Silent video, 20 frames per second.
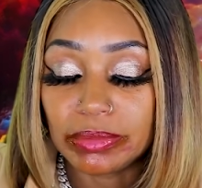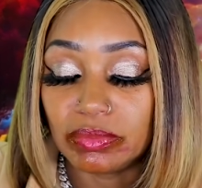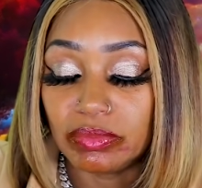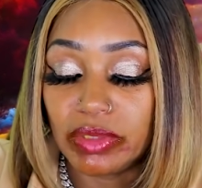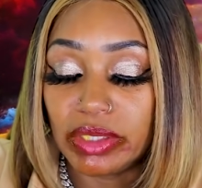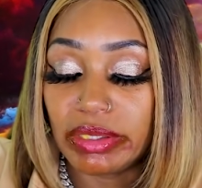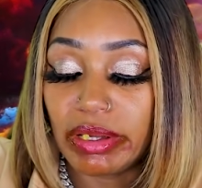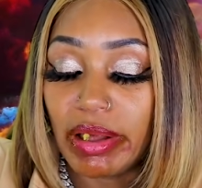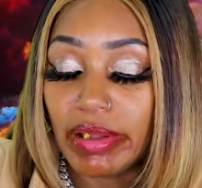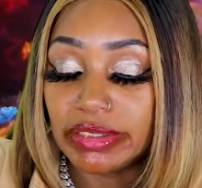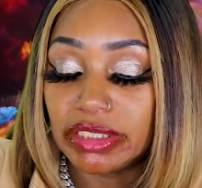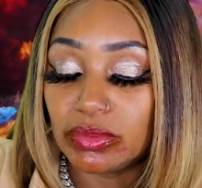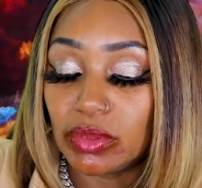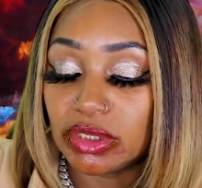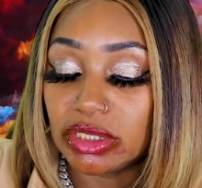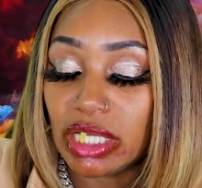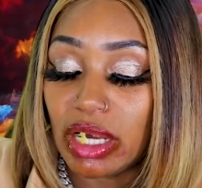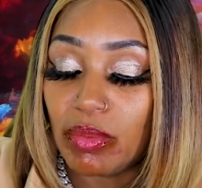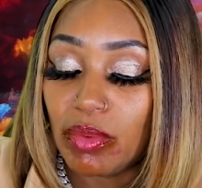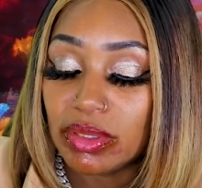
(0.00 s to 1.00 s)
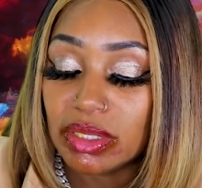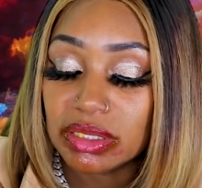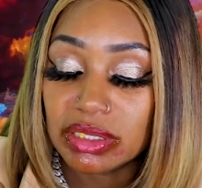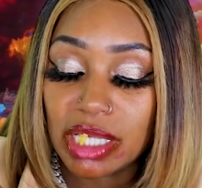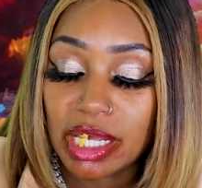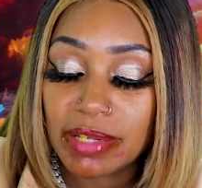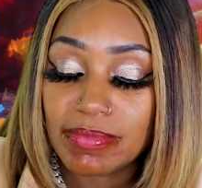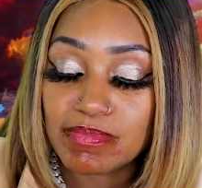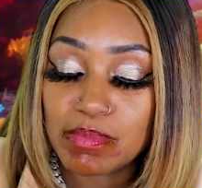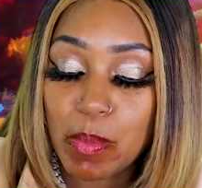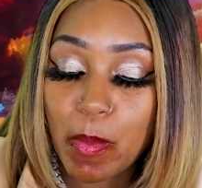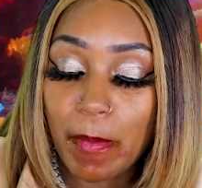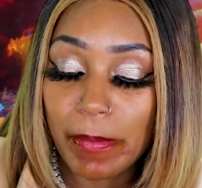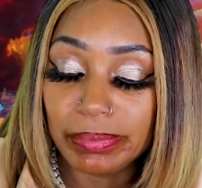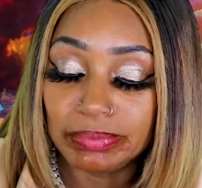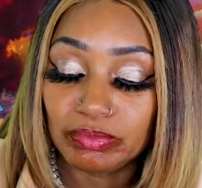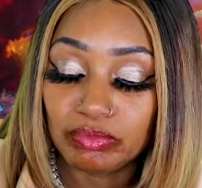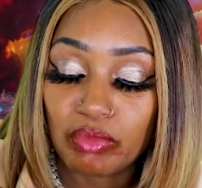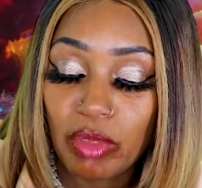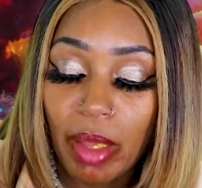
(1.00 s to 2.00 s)
Regardless of what y'all want to say.
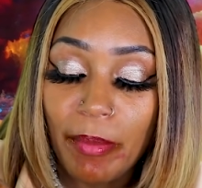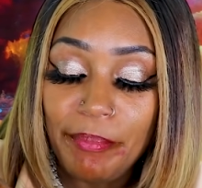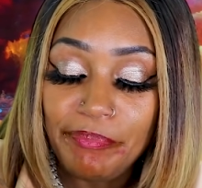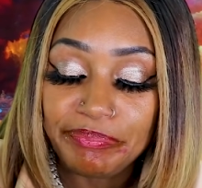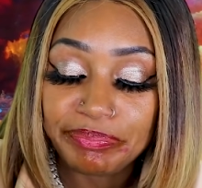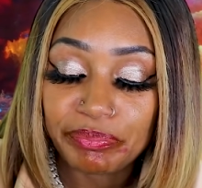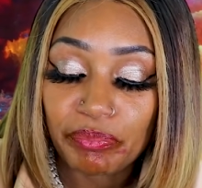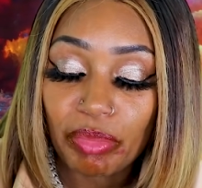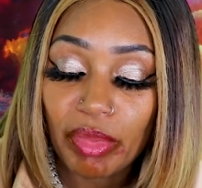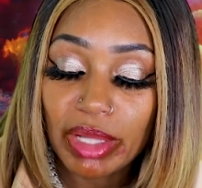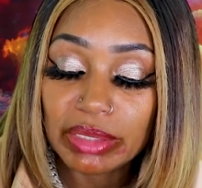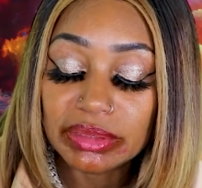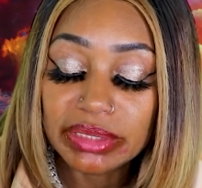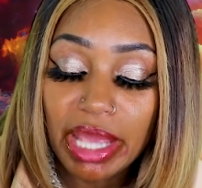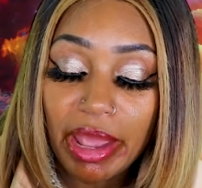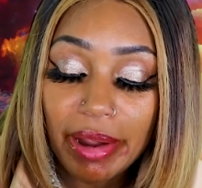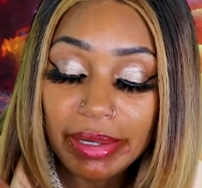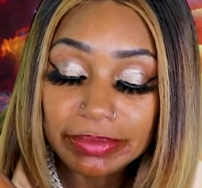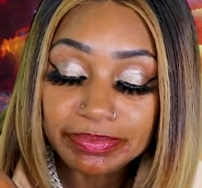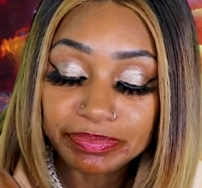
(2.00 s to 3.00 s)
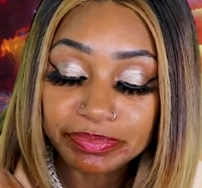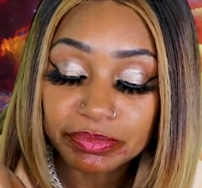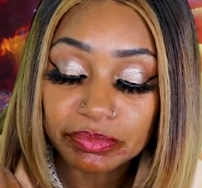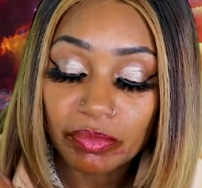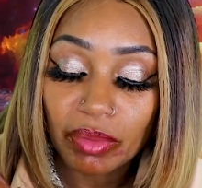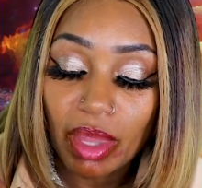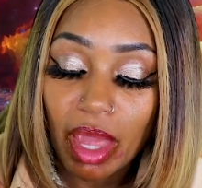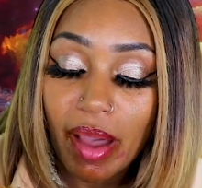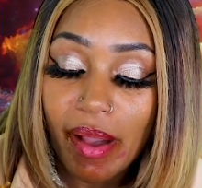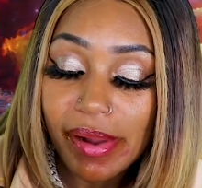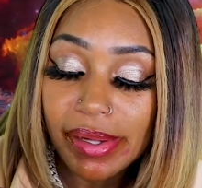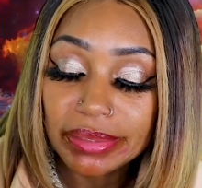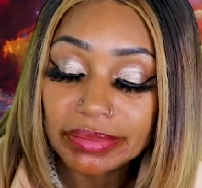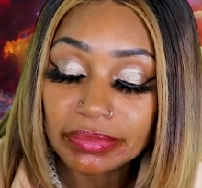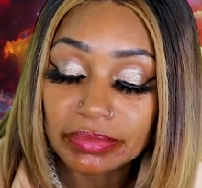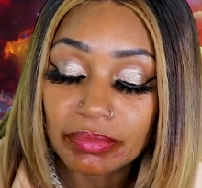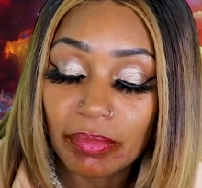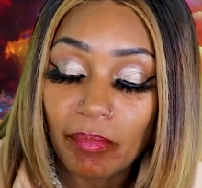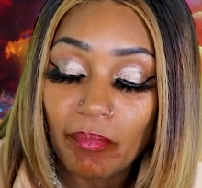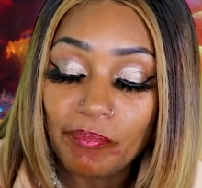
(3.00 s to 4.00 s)
Now,
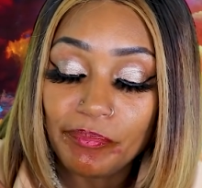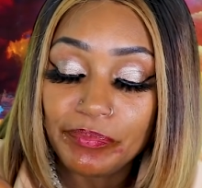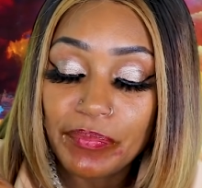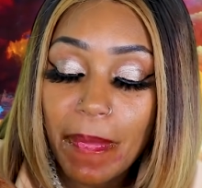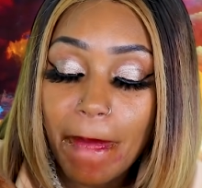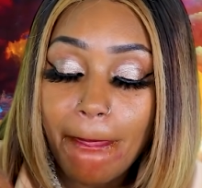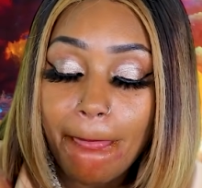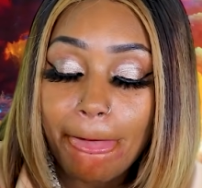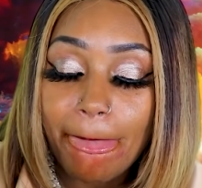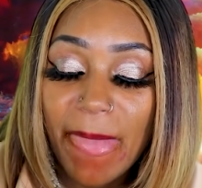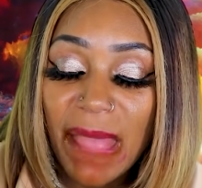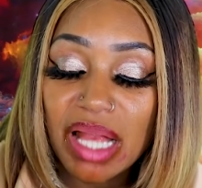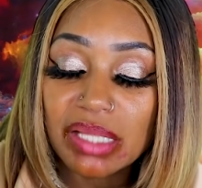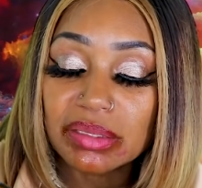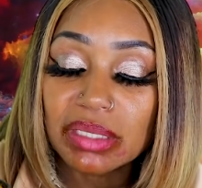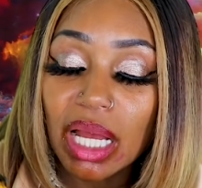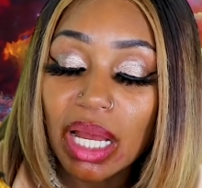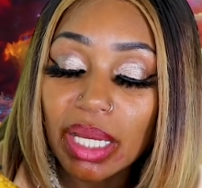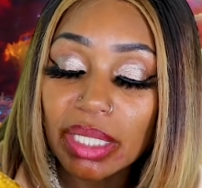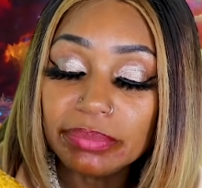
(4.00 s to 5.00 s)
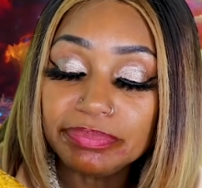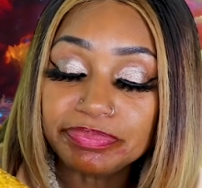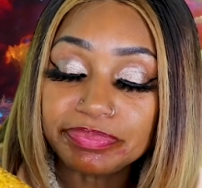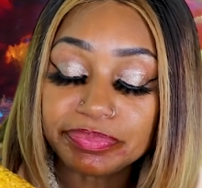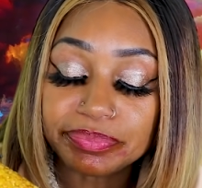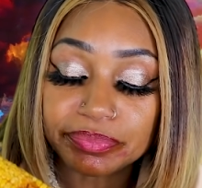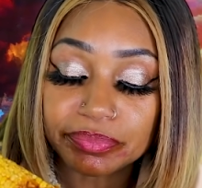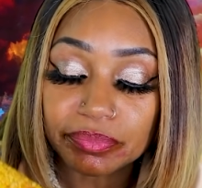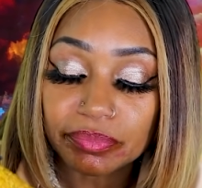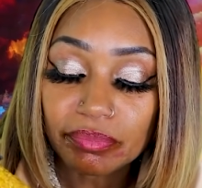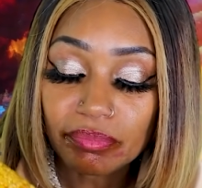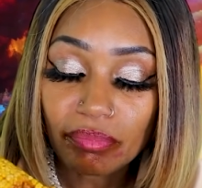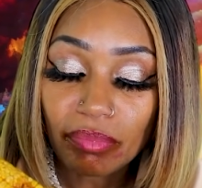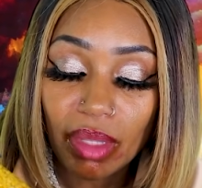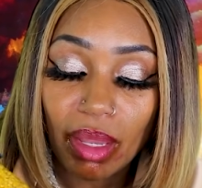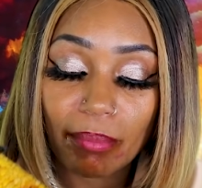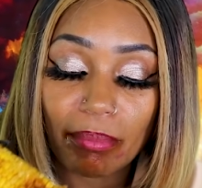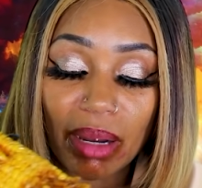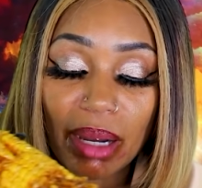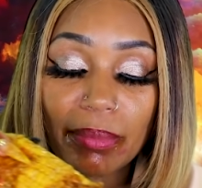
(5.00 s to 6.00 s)
because
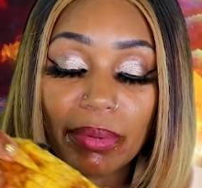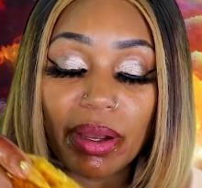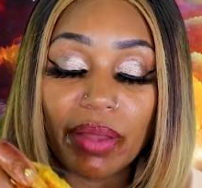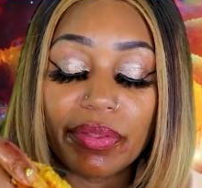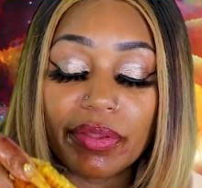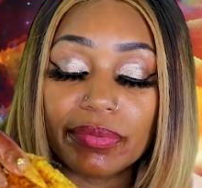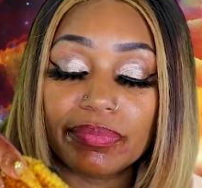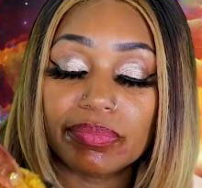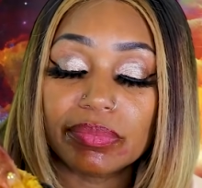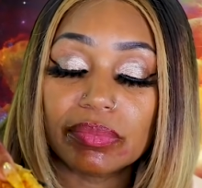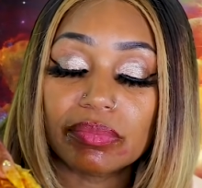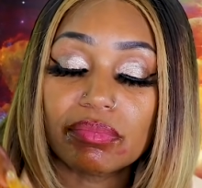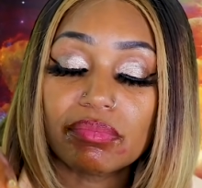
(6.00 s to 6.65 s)
my brother,